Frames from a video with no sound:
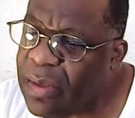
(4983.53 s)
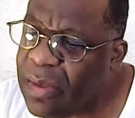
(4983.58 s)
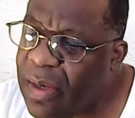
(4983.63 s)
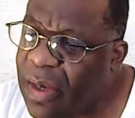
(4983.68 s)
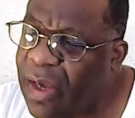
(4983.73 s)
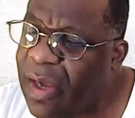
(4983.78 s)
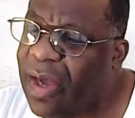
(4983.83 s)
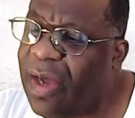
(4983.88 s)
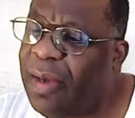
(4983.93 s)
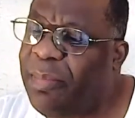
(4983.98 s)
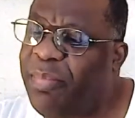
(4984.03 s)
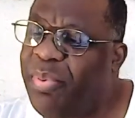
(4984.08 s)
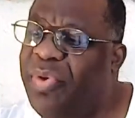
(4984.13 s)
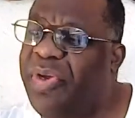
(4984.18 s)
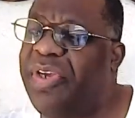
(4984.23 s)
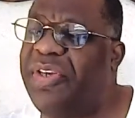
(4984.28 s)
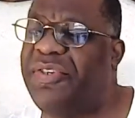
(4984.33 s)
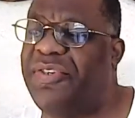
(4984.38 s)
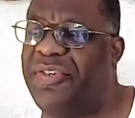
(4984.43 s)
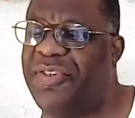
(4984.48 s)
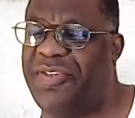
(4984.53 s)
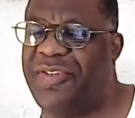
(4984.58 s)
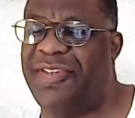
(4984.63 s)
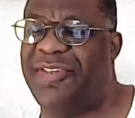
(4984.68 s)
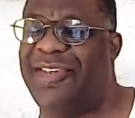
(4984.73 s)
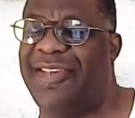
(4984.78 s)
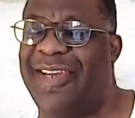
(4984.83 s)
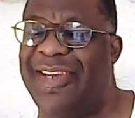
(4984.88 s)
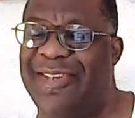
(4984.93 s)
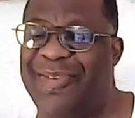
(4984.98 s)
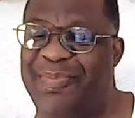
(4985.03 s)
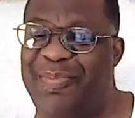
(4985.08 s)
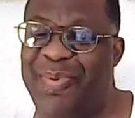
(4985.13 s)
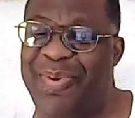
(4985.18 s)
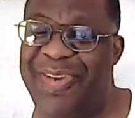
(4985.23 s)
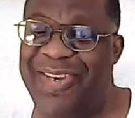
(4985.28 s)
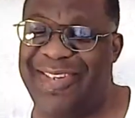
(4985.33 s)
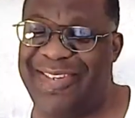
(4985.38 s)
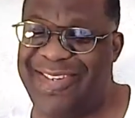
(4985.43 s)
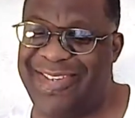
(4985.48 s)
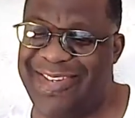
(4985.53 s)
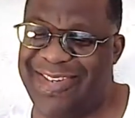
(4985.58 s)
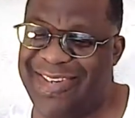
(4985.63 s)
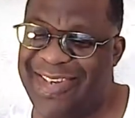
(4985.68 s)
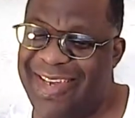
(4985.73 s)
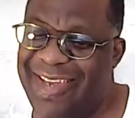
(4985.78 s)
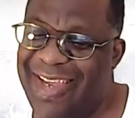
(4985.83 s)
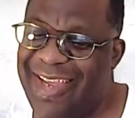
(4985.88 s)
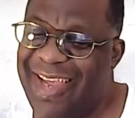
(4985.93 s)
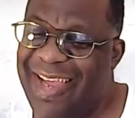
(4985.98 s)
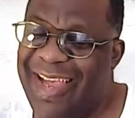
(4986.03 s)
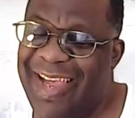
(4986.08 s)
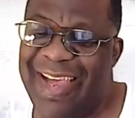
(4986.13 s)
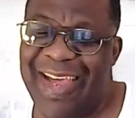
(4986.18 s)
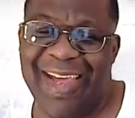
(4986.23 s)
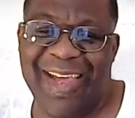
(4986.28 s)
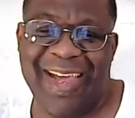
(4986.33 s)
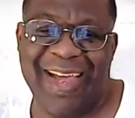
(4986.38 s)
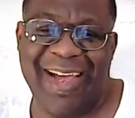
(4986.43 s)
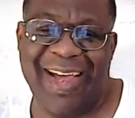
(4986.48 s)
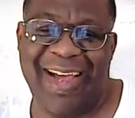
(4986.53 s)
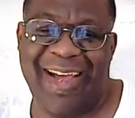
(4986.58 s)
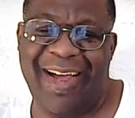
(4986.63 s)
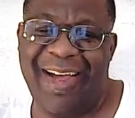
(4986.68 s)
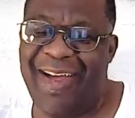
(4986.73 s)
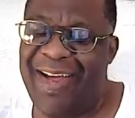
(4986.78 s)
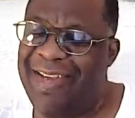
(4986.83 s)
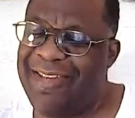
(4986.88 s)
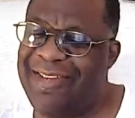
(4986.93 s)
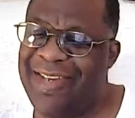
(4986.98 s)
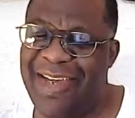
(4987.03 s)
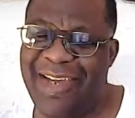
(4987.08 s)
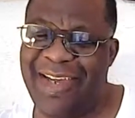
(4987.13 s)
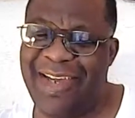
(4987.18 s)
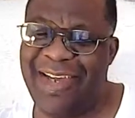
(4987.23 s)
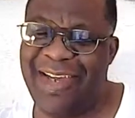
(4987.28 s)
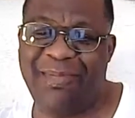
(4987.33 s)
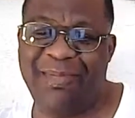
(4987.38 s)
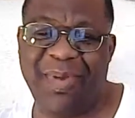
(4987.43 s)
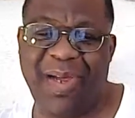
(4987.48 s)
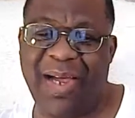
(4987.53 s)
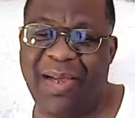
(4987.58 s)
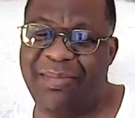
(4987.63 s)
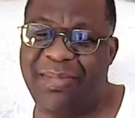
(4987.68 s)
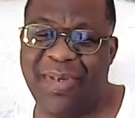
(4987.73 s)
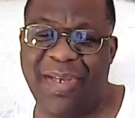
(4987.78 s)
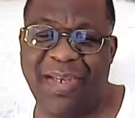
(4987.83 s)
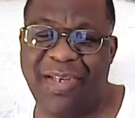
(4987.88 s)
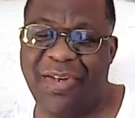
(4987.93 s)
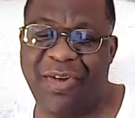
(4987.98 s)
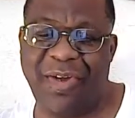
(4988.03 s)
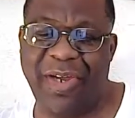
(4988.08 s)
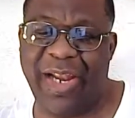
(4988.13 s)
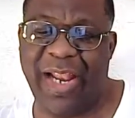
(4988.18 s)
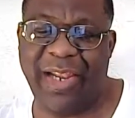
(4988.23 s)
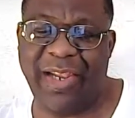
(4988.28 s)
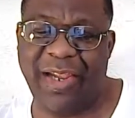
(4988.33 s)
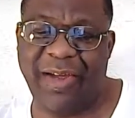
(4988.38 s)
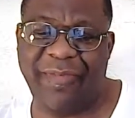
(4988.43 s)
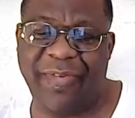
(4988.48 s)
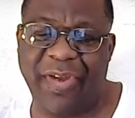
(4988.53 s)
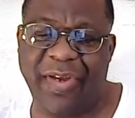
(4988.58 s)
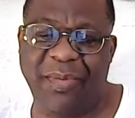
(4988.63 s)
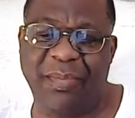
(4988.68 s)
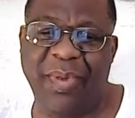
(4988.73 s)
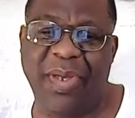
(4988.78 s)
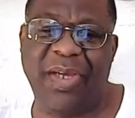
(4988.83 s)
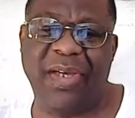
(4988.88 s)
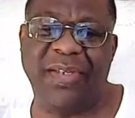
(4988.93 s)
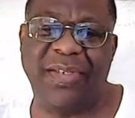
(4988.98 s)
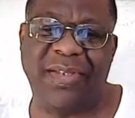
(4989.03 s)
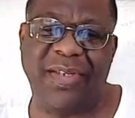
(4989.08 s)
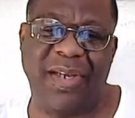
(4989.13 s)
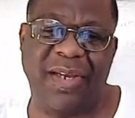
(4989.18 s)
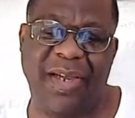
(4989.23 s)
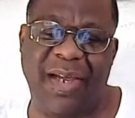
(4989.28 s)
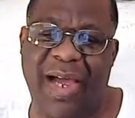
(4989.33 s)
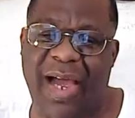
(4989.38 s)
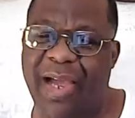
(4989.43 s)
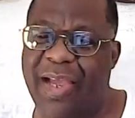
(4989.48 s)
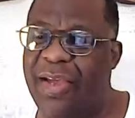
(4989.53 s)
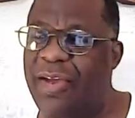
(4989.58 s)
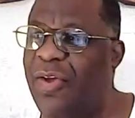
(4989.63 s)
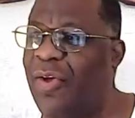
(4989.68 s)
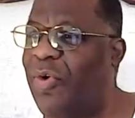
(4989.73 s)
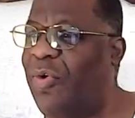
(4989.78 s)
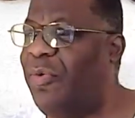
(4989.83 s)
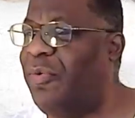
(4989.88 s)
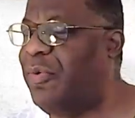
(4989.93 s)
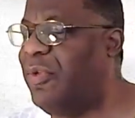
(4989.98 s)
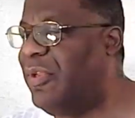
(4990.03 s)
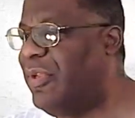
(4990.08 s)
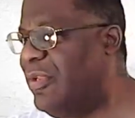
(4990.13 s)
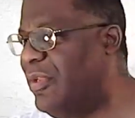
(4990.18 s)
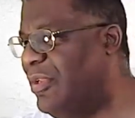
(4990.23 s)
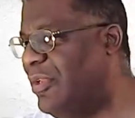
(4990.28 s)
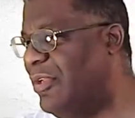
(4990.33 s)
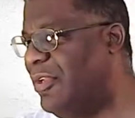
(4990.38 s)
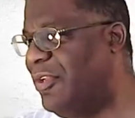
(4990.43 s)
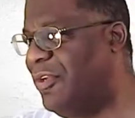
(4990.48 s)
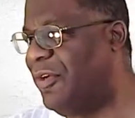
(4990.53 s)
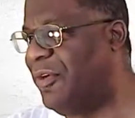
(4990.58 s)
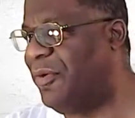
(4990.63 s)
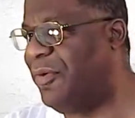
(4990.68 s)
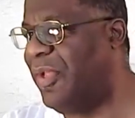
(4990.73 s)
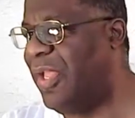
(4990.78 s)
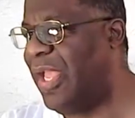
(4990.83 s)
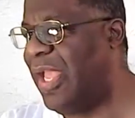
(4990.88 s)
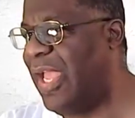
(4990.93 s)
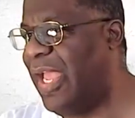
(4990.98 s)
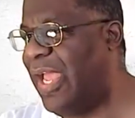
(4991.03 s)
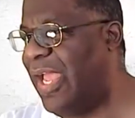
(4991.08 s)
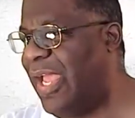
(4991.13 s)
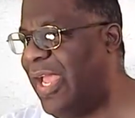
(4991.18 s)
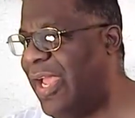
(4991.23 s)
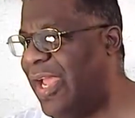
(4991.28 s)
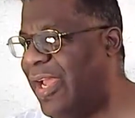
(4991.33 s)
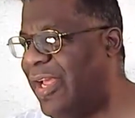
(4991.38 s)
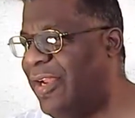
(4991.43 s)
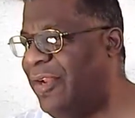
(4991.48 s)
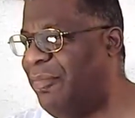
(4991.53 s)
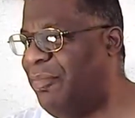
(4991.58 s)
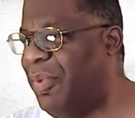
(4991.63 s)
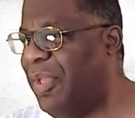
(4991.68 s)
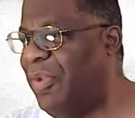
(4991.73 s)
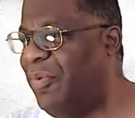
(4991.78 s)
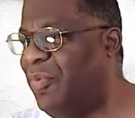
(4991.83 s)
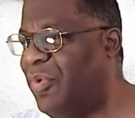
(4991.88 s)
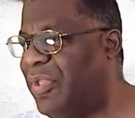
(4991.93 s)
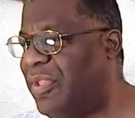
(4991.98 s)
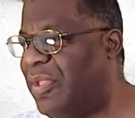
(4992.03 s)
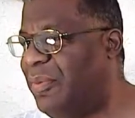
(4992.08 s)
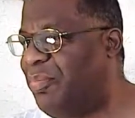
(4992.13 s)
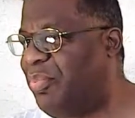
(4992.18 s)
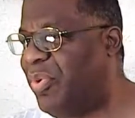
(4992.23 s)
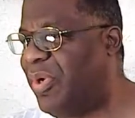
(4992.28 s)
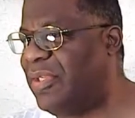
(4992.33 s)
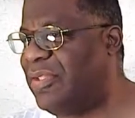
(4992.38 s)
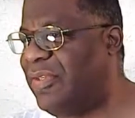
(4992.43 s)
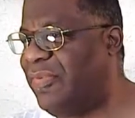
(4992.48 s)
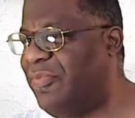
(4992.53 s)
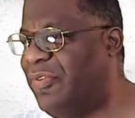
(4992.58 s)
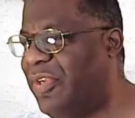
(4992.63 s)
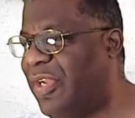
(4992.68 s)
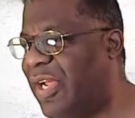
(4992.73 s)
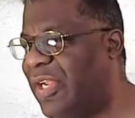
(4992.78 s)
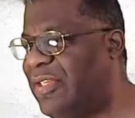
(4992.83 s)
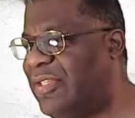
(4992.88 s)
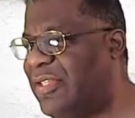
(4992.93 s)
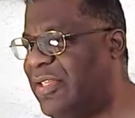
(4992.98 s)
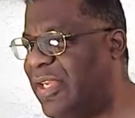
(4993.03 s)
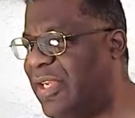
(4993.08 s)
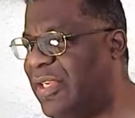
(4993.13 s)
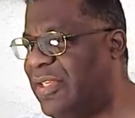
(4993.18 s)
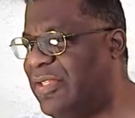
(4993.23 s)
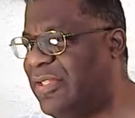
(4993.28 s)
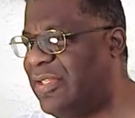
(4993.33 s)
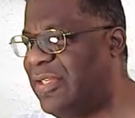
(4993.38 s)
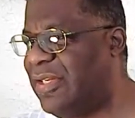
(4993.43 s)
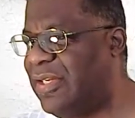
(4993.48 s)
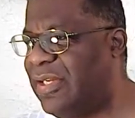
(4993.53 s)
Ah, preach, she said, preach. Oh, I tell you, and I love it because I could go, you know, and meet with the president of the United States,